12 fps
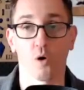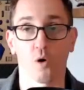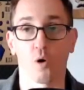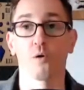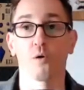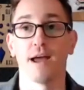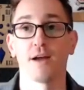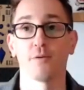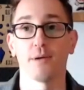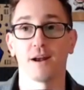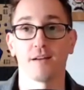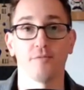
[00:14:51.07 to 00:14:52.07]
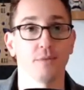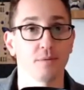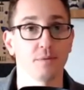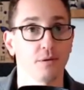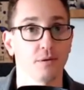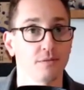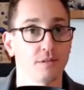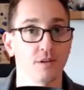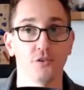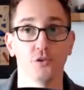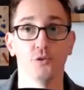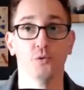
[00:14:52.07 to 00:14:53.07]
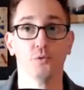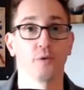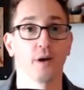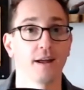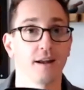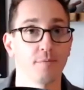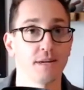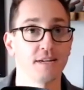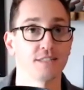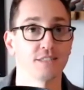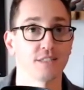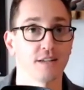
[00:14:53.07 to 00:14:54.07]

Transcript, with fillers: or may or may not even be able to do, right? Because